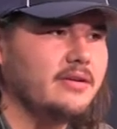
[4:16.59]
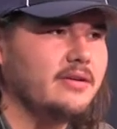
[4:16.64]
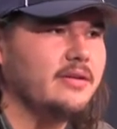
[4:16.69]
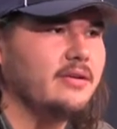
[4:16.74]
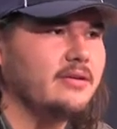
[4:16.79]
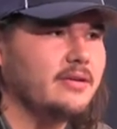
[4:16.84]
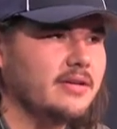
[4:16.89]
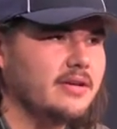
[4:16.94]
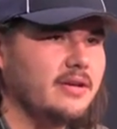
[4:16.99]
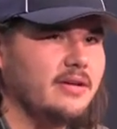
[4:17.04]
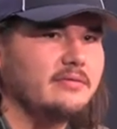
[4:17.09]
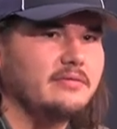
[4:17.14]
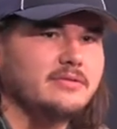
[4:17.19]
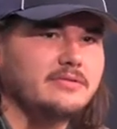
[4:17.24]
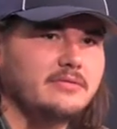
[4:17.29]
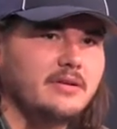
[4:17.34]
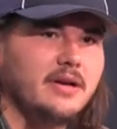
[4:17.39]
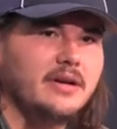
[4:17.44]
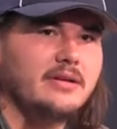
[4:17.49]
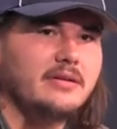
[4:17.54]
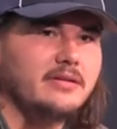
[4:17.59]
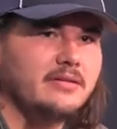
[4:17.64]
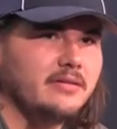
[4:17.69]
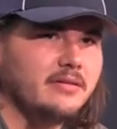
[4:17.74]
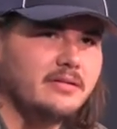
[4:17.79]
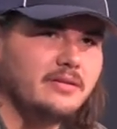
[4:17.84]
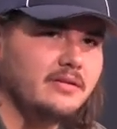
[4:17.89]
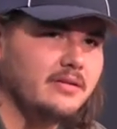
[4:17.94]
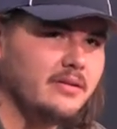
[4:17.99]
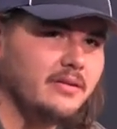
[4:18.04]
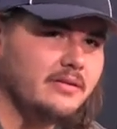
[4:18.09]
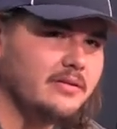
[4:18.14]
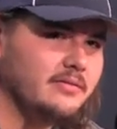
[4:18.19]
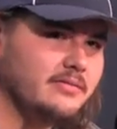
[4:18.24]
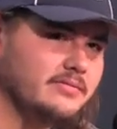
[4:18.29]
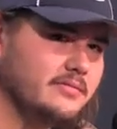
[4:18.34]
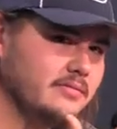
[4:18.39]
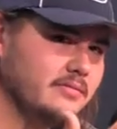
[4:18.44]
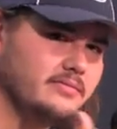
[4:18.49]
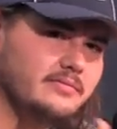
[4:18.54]
you know, the kid was ready, and
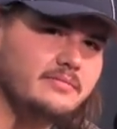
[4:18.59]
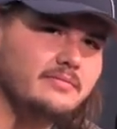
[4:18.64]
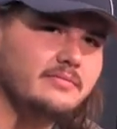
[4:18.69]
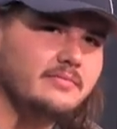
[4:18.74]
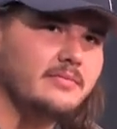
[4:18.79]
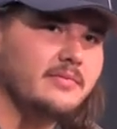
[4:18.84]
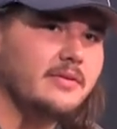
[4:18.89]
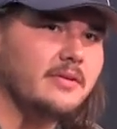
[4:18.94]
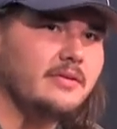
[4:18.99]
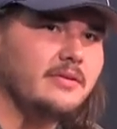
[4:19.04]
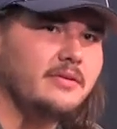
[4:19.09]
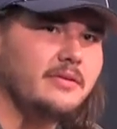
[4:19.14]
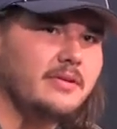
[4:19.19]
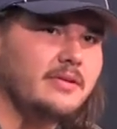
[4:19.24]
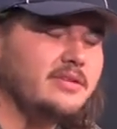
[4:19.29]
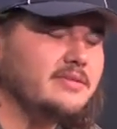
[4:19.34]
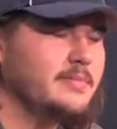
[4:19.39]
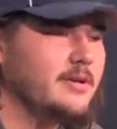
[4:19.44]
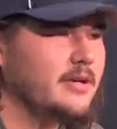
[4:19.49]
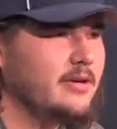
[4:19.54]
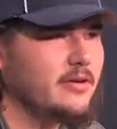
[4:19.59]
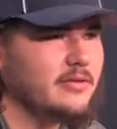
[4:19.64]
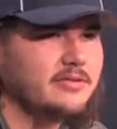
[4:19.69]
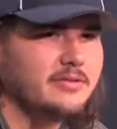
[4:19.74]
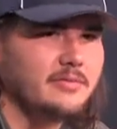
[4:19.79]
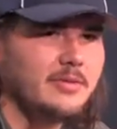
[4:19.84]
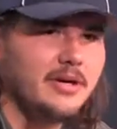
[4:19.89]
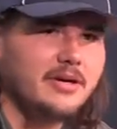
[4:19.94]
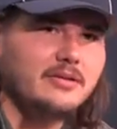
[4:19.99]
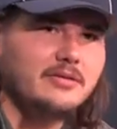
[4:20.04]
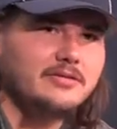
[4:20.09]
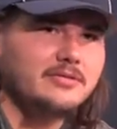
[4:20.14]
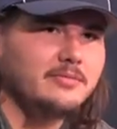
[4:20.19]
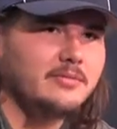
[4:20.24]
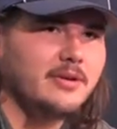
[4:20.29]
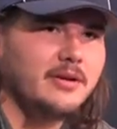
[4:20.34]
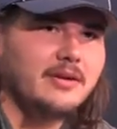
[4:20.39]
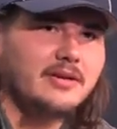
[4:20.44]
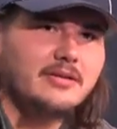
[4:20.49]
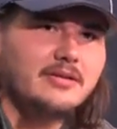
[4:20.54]
you know, he's been coached by Coach
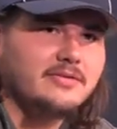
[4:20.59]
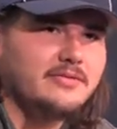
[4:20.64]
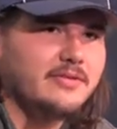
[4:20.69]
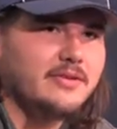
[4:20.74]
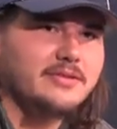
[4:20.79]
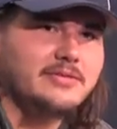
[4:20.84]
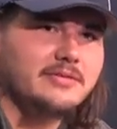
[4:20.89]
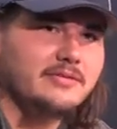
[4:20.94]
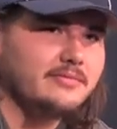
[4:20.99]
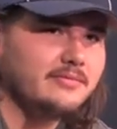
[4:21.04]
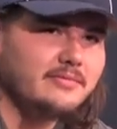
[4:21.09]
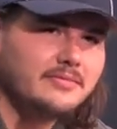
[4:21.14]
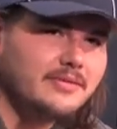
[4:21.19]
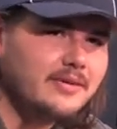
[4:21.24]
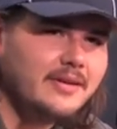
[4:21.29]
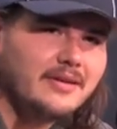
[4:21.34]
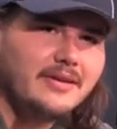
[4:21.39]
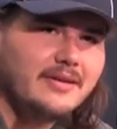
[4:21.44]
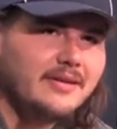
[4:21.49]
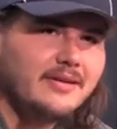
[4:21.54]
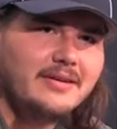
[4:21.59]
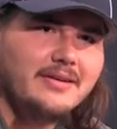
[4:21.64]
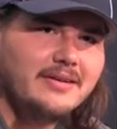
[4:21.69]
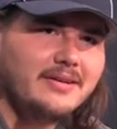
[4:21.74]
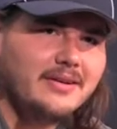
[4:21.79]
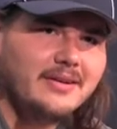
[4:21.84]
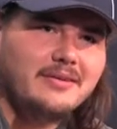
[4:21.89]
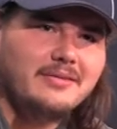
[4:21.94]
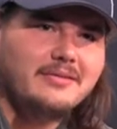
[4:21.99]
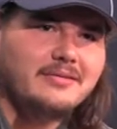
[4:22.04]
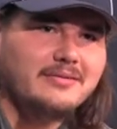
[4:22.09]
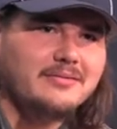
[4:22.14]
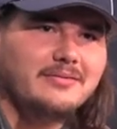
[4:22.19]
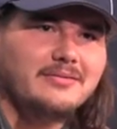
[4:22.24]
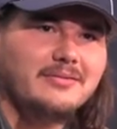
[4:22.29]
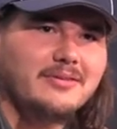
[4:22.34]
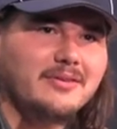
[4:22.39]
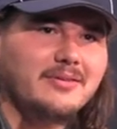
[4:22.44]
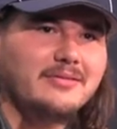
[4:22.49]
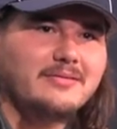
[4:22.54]
O'Brien, Coach Fisher, you know,
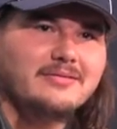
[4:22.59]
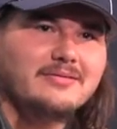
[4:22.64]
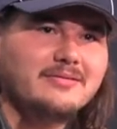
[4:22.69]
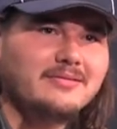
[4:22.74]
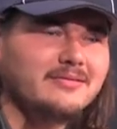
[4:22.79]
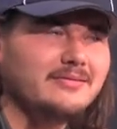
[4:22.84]
for